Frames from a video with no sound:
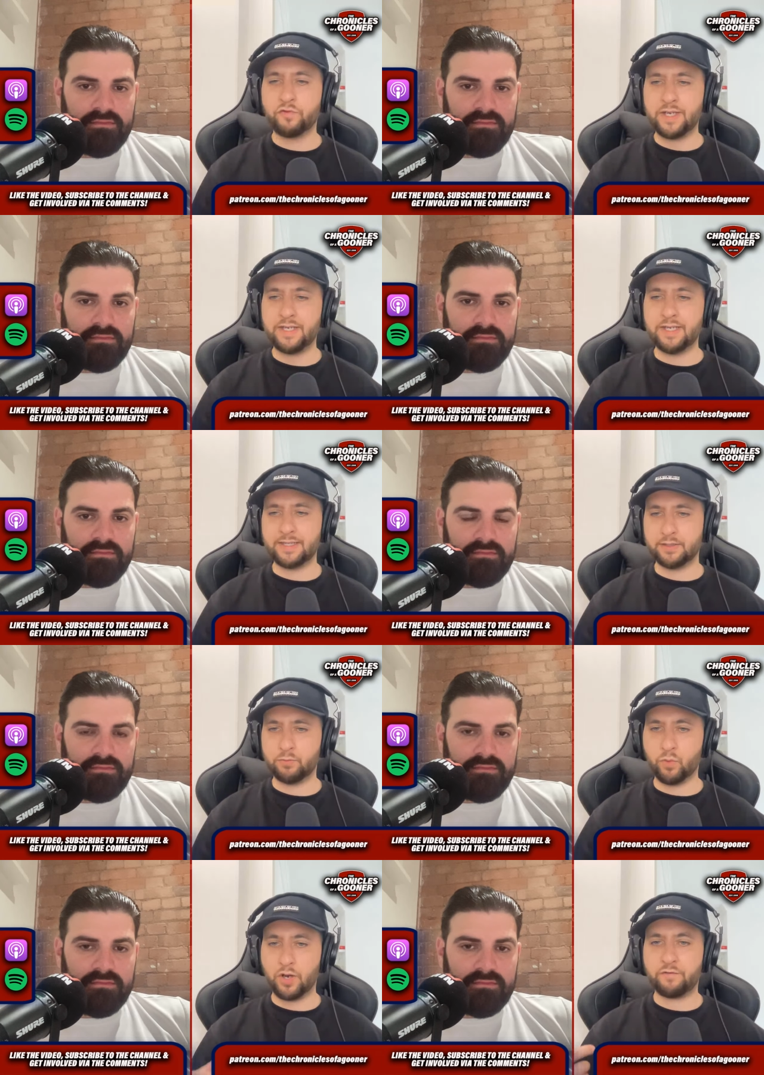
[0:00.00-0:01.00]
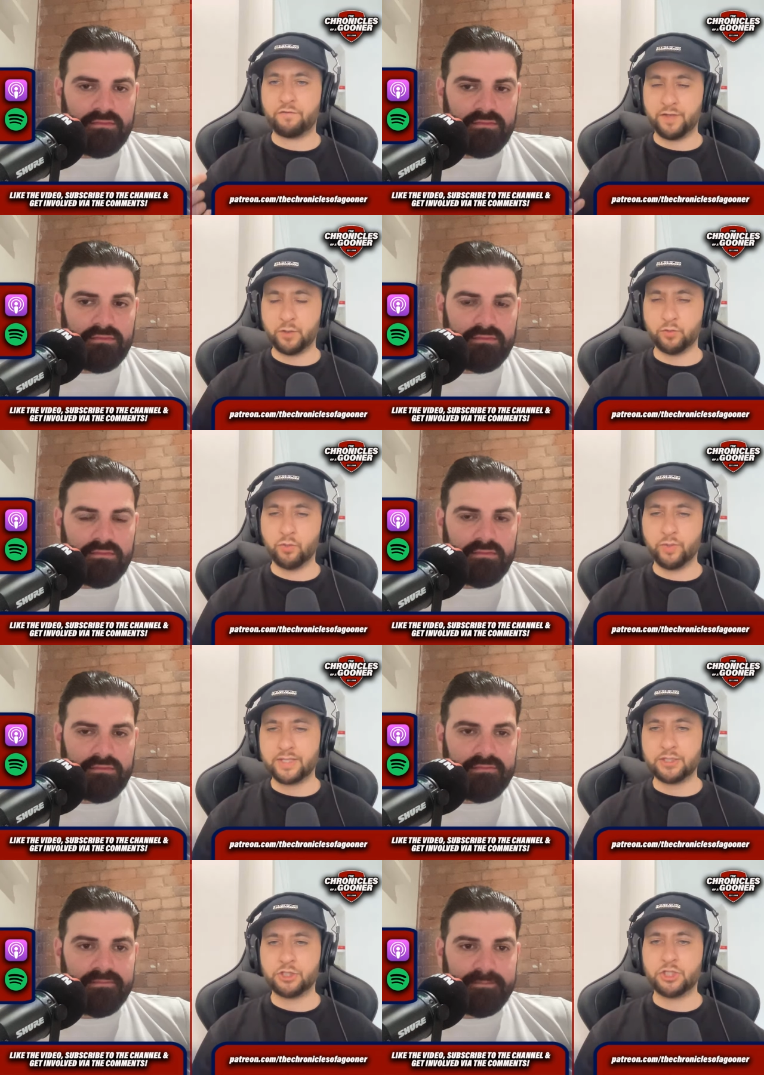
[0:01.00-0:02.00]
Speaker 1: feeling and what I feel that we
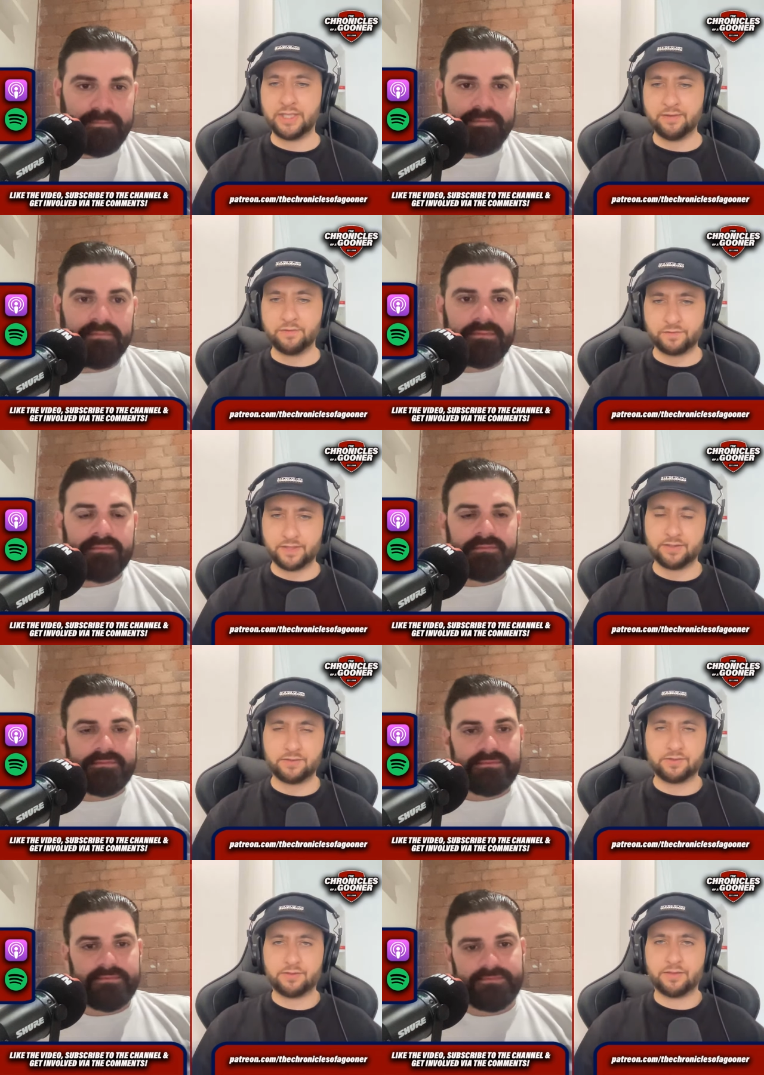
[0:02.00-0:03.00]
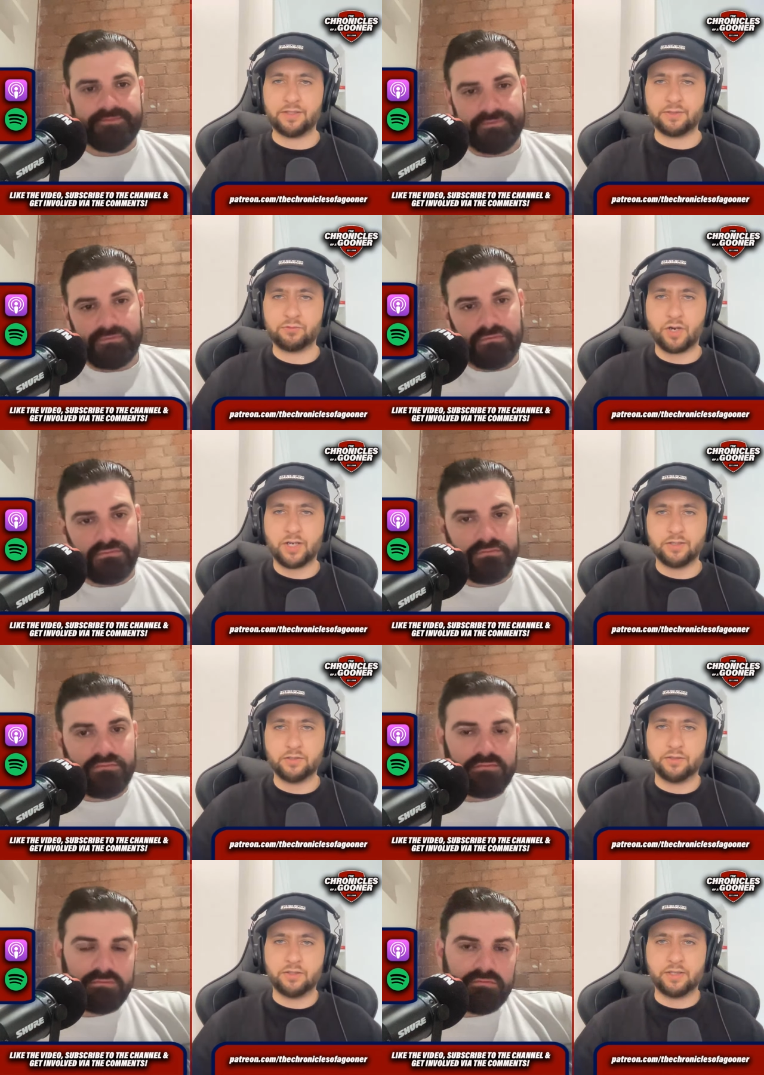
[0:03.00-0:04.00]
can achieve, it's it's right at
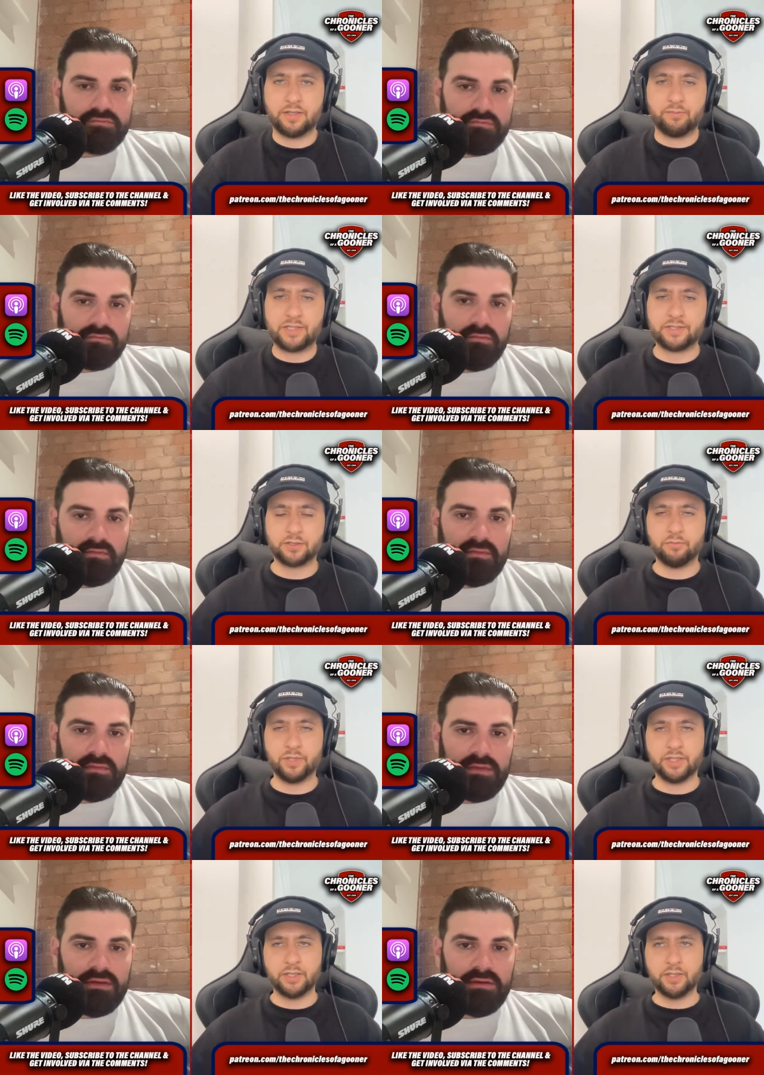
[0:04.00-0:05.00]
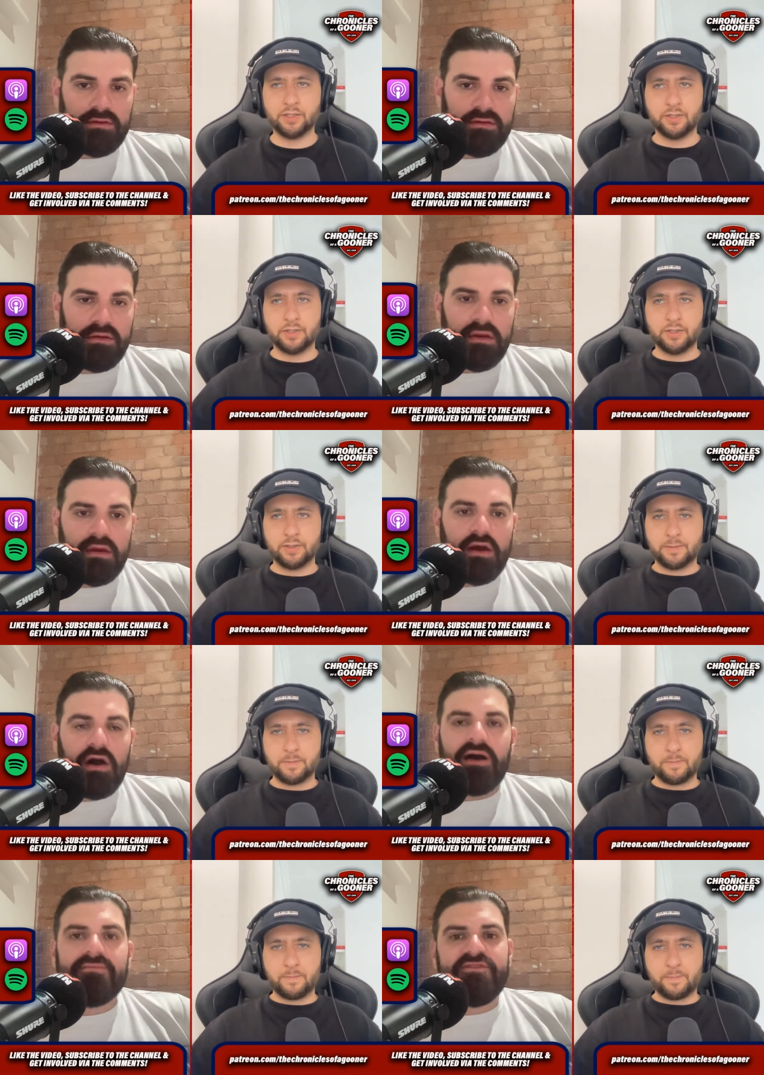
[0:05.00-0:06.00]
the at the best it could be.
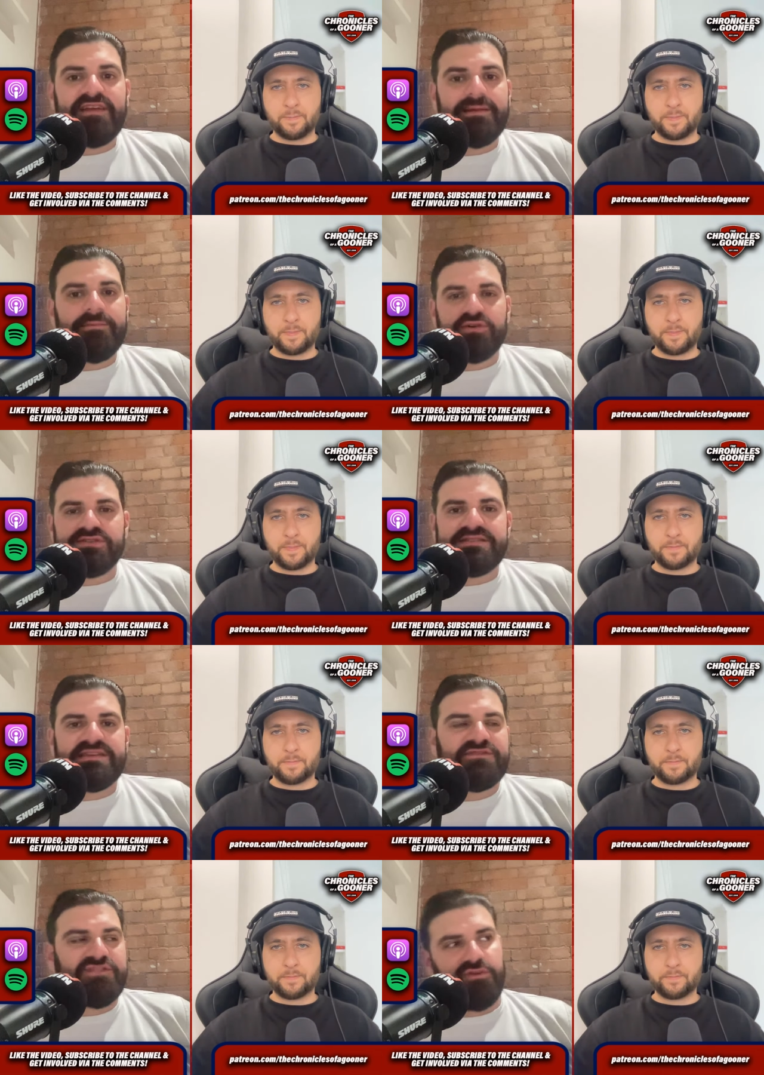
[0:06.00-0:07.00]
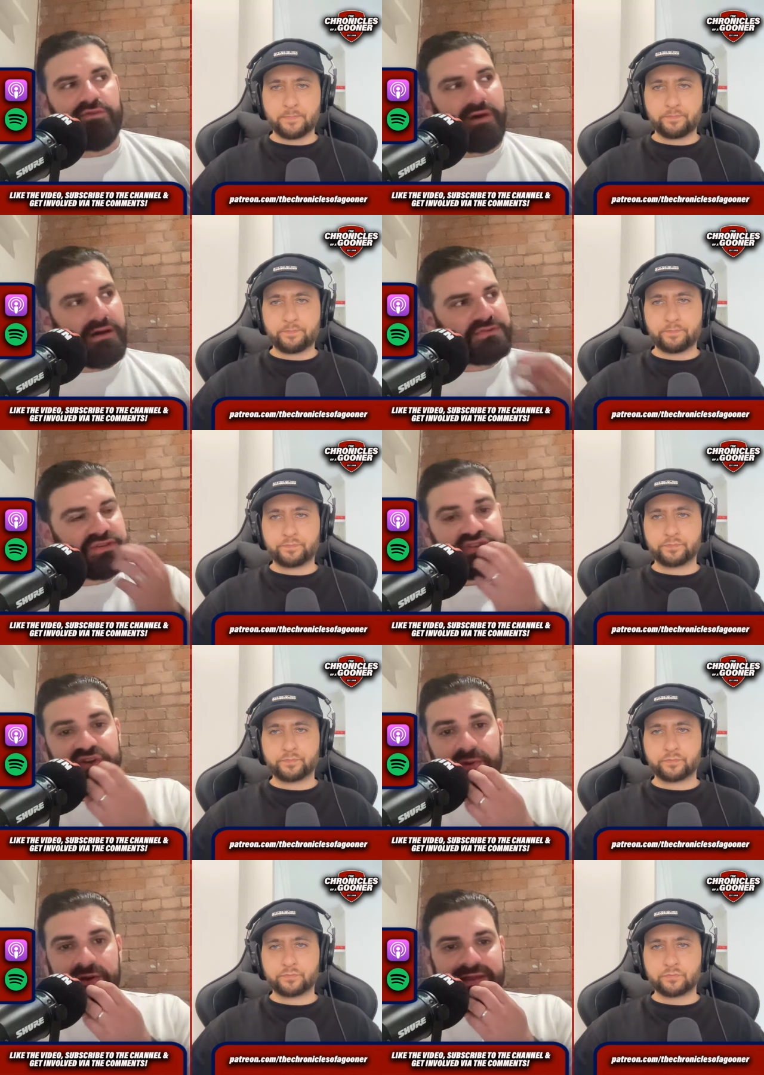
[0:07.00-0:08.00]
Speaker 2: I'm feeling positive too. I was on a
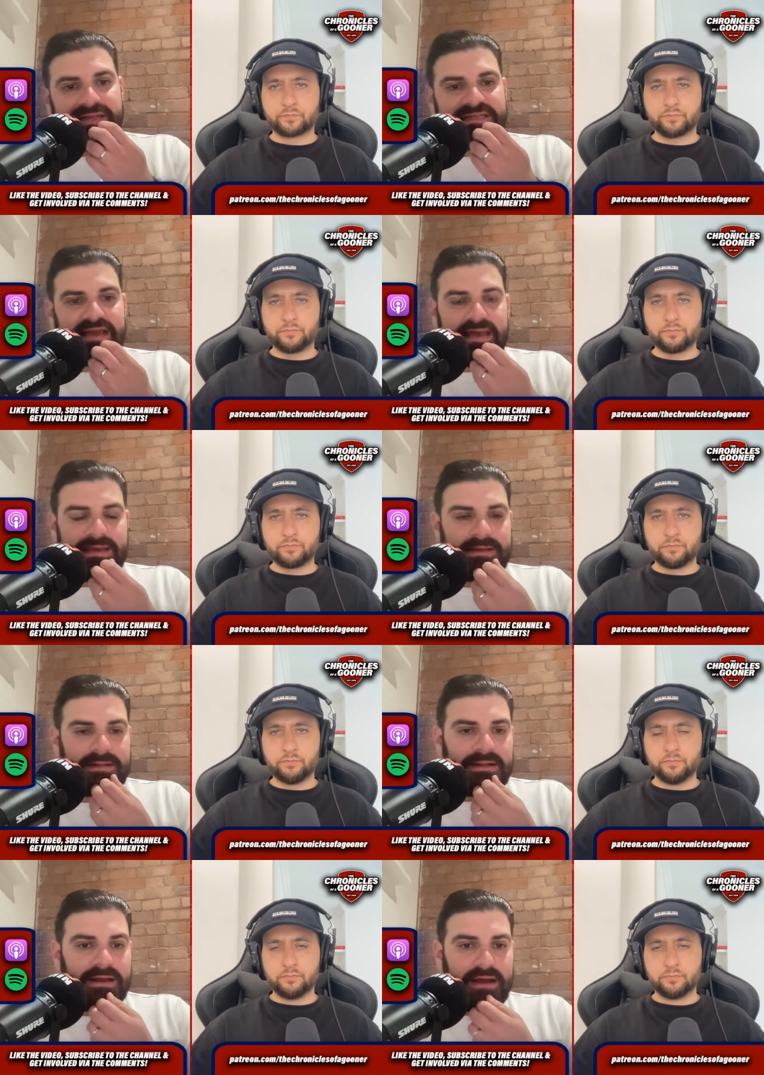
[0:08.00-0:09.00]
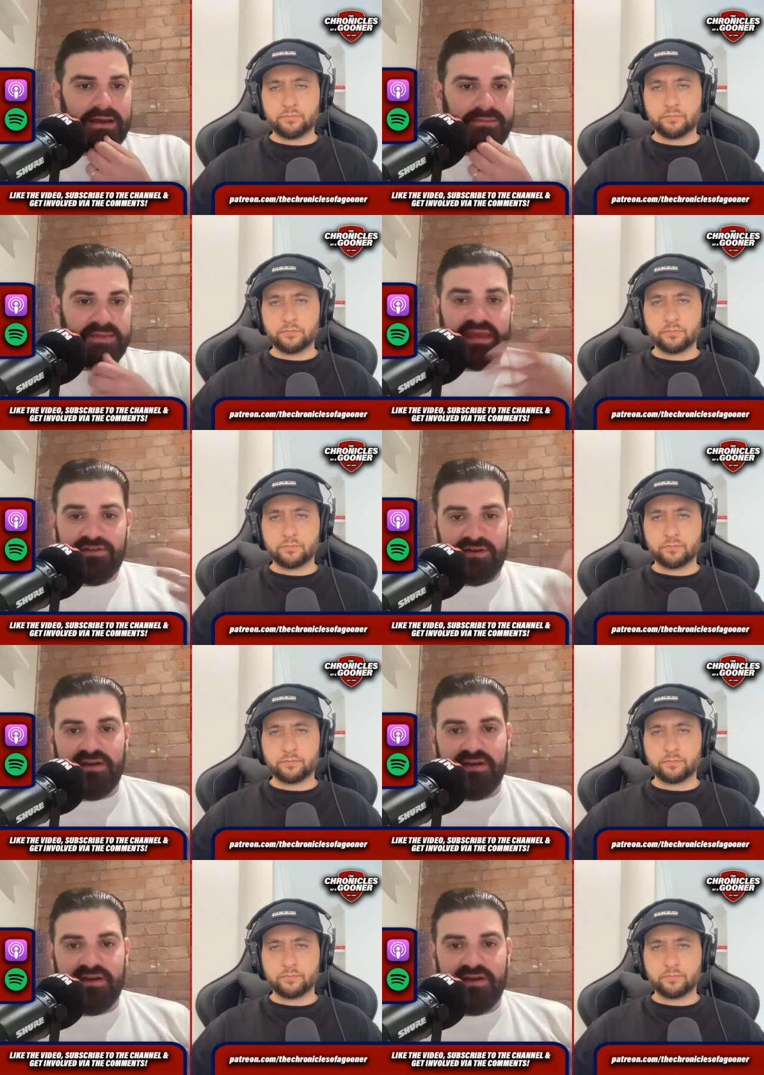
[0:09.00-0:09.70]
show earlier today um, here at